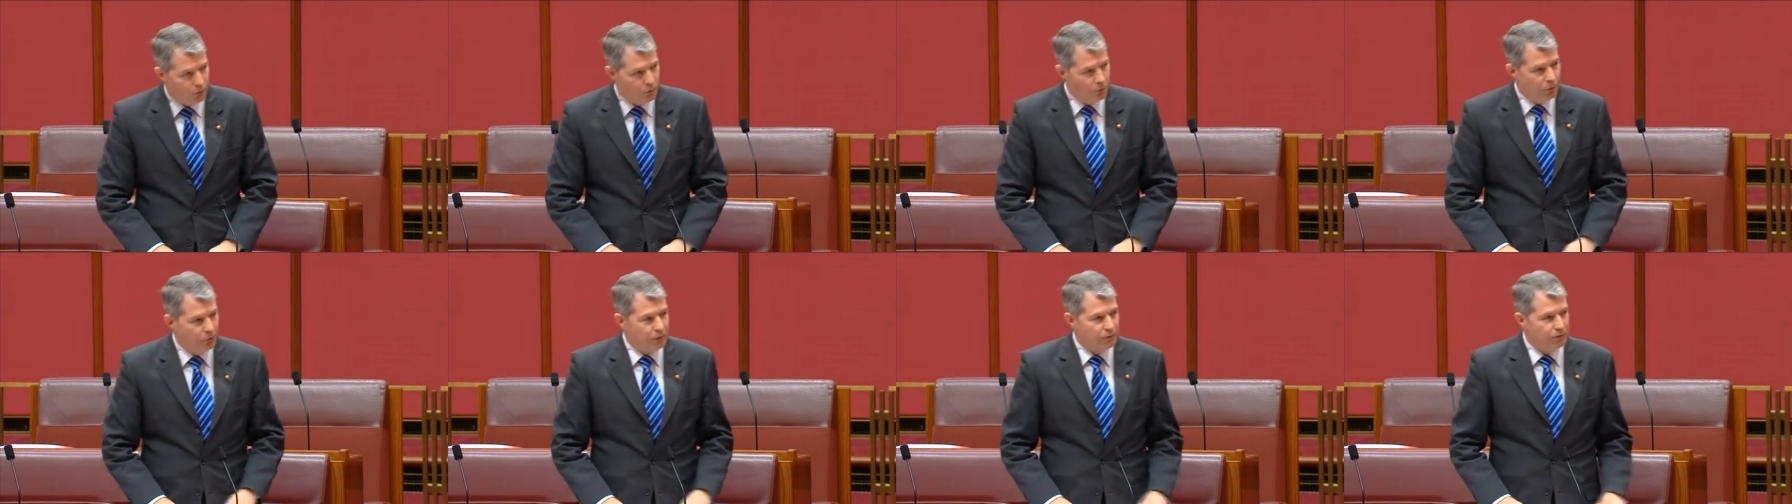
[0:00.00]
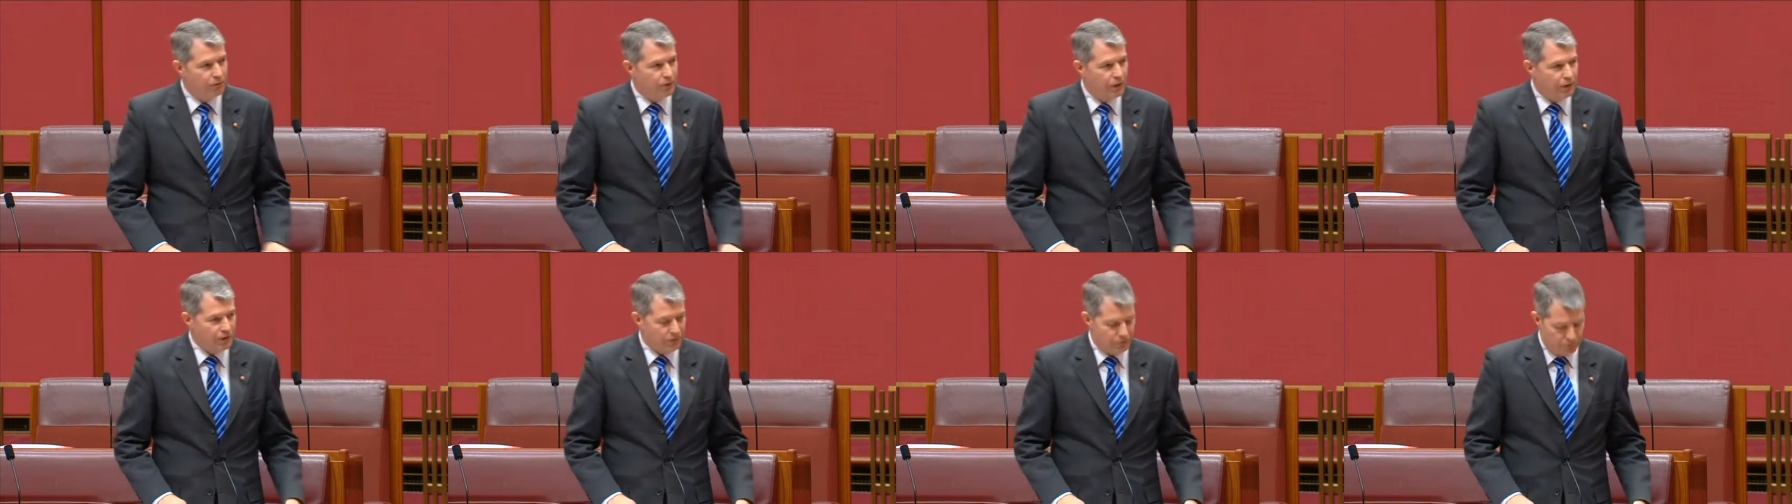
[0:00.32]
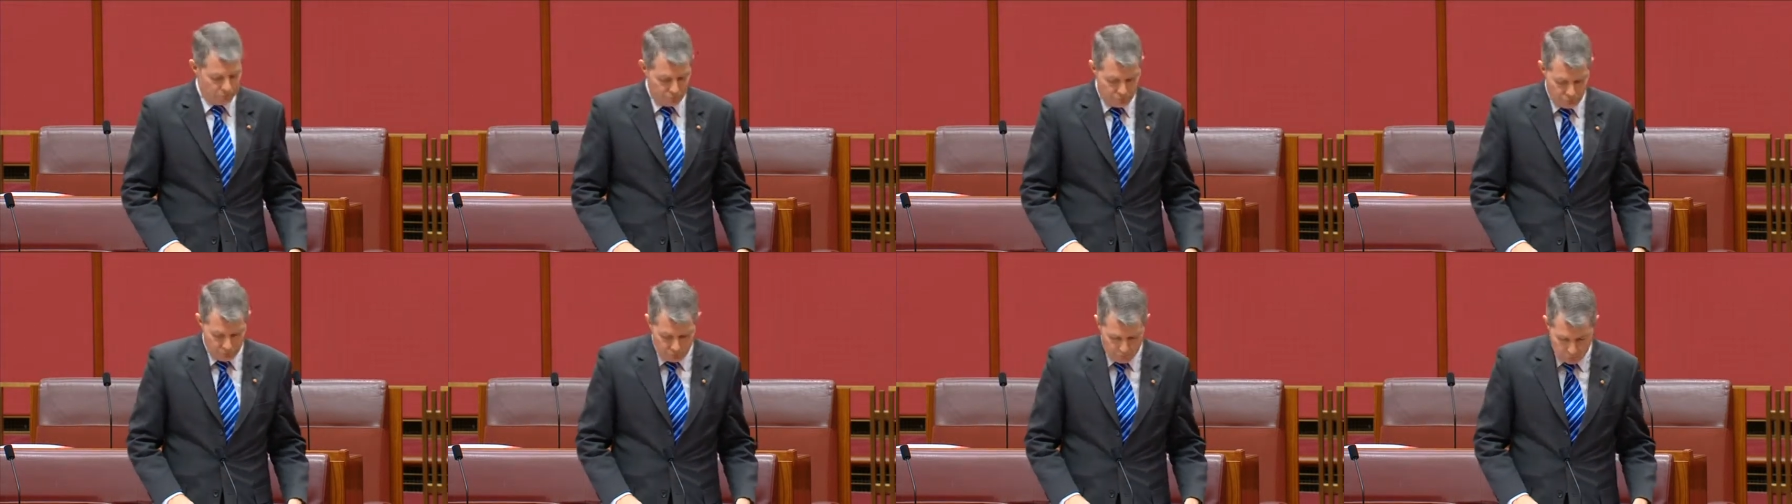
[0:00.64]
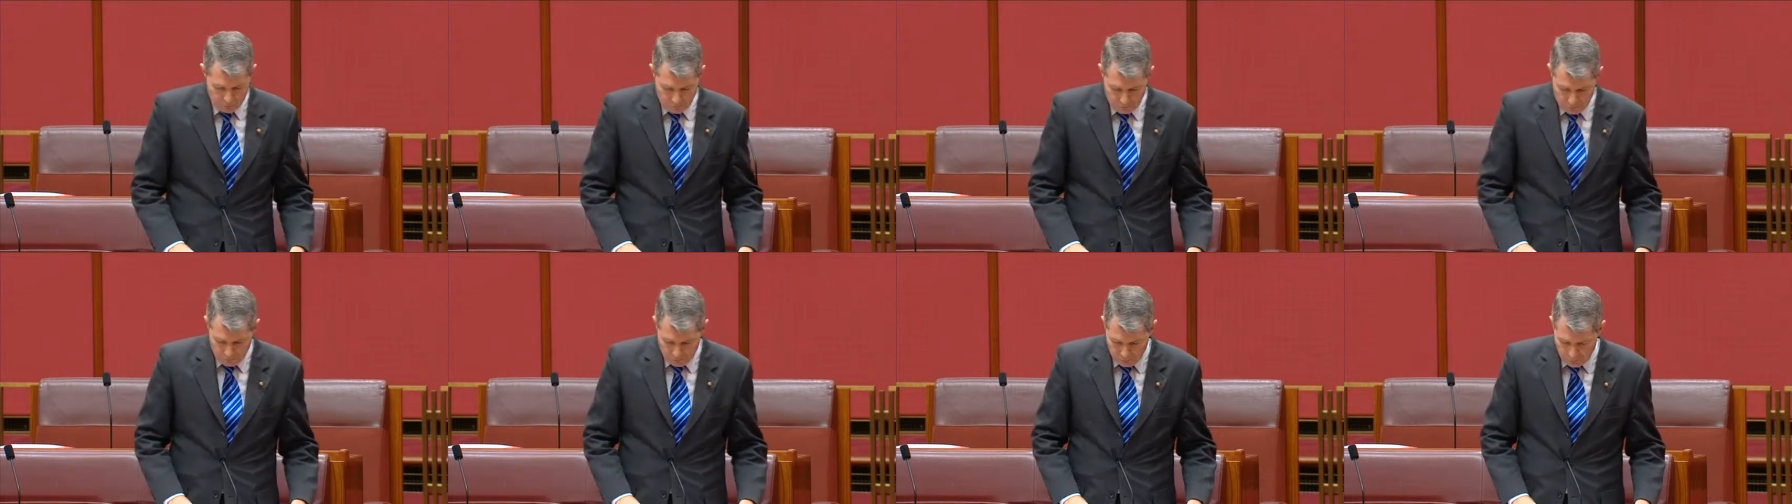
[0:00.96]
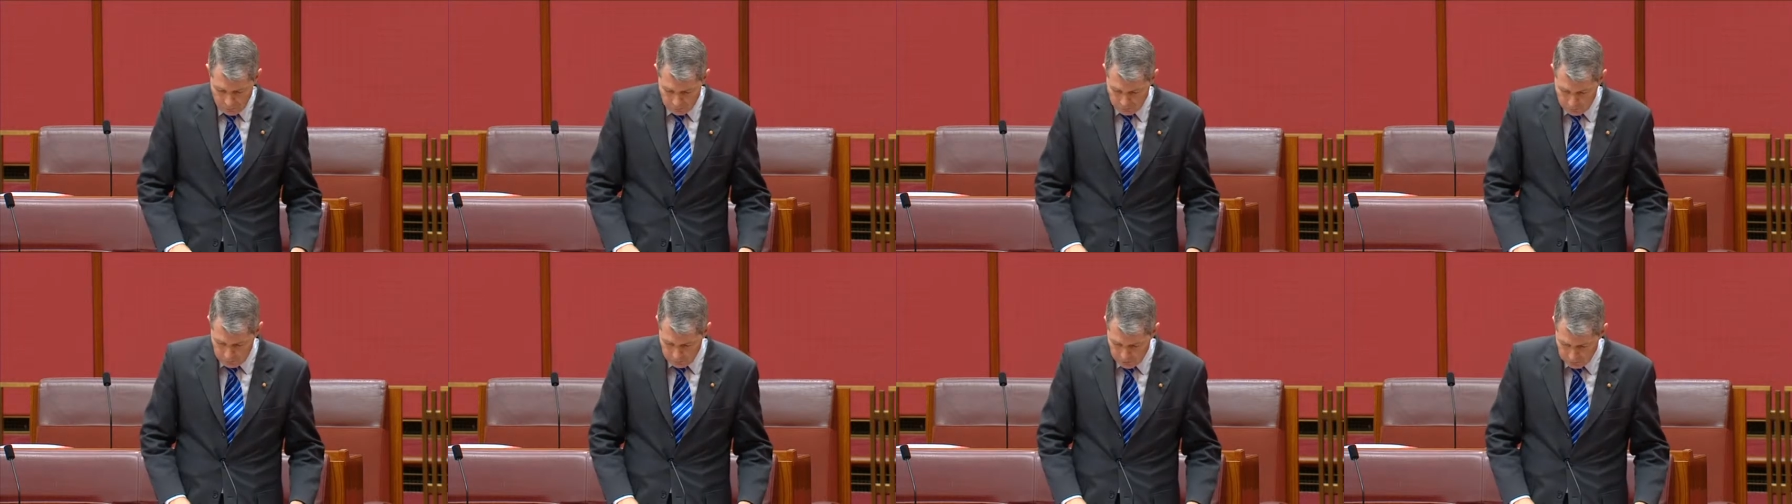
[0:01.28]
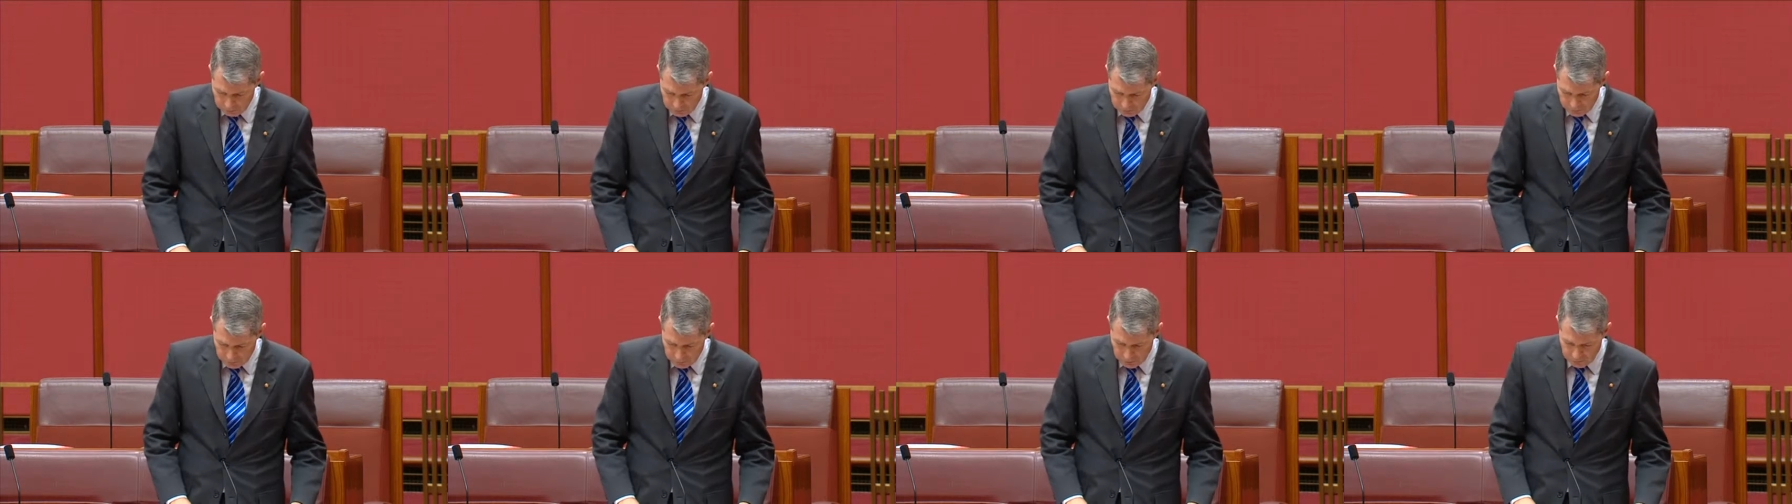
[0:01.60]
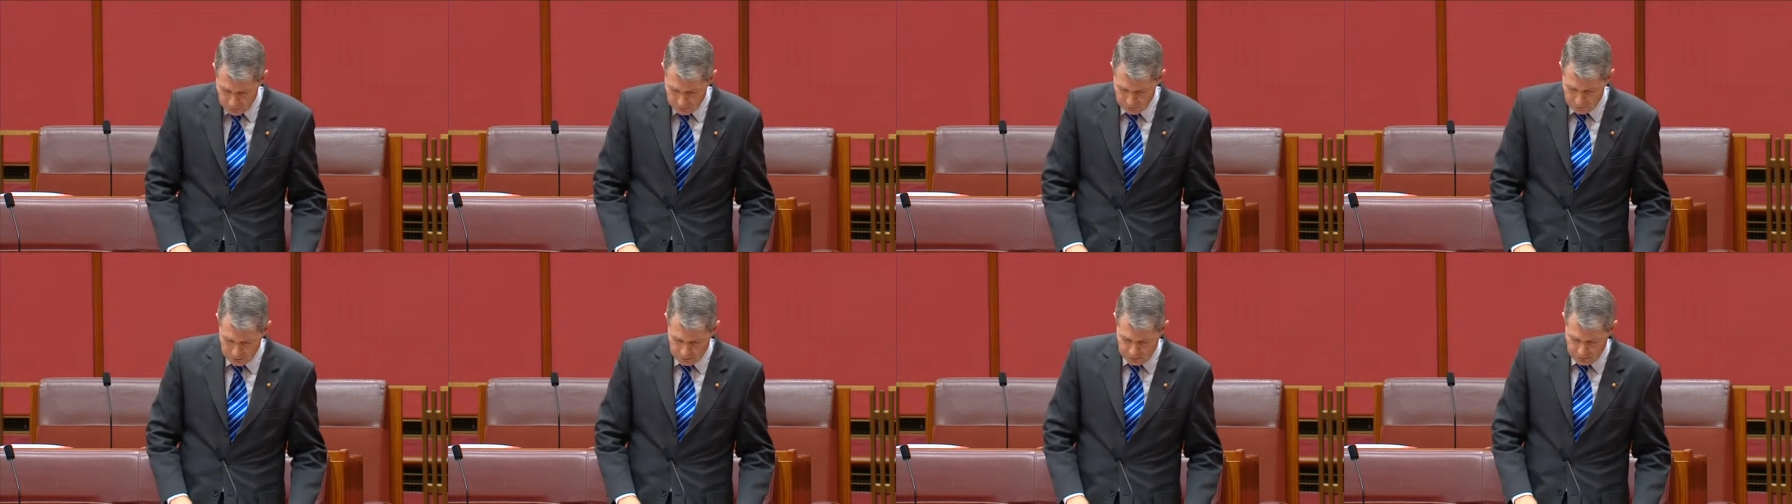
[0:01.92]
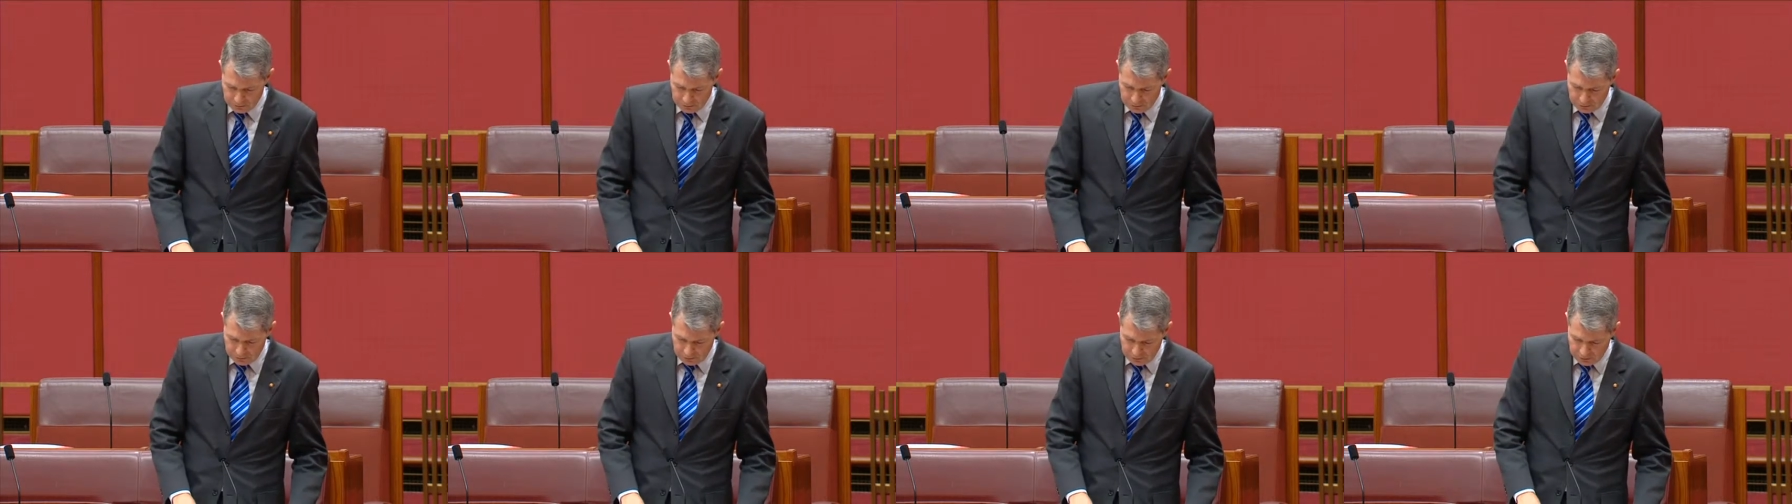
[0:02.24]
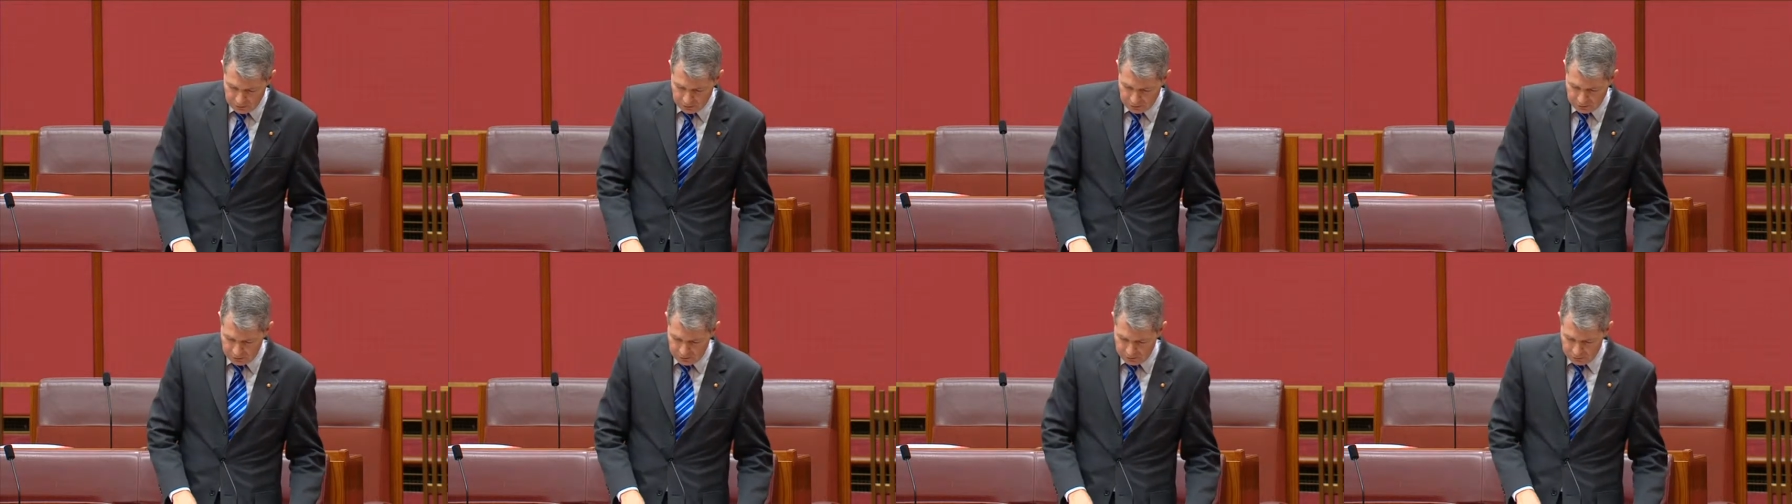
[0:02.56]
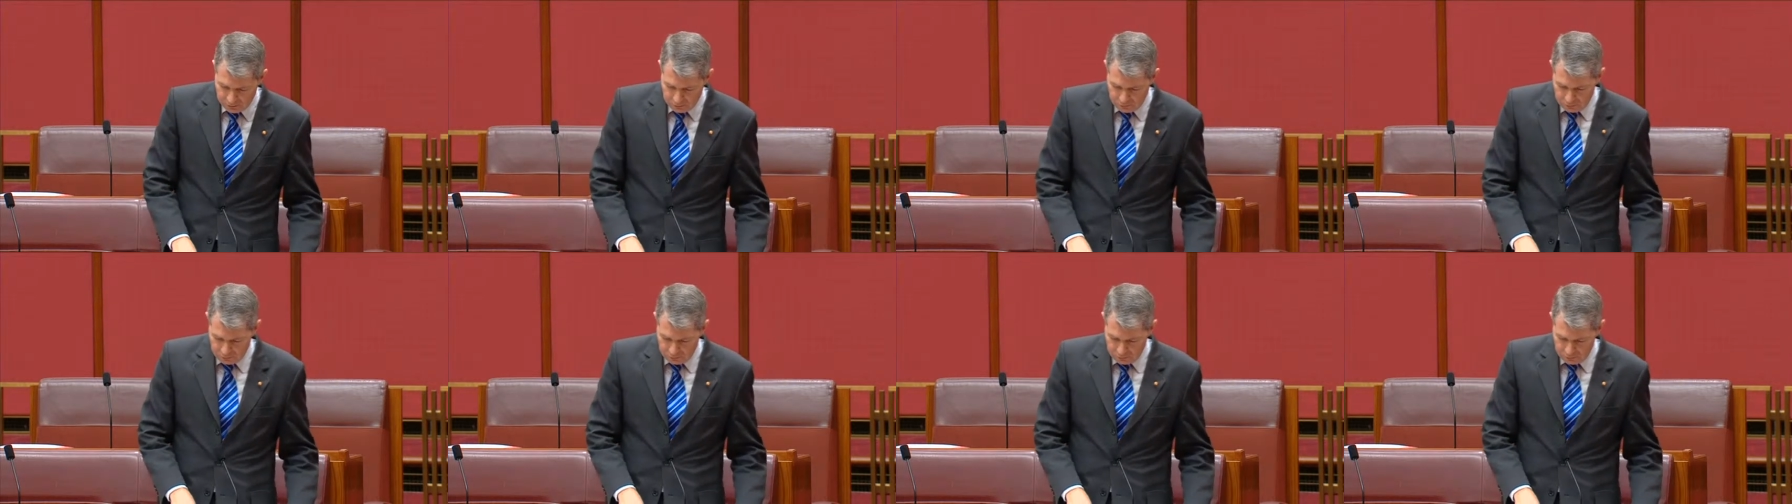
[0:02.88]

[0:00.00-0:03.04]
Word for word: or, in fact, the rules of their own company uh,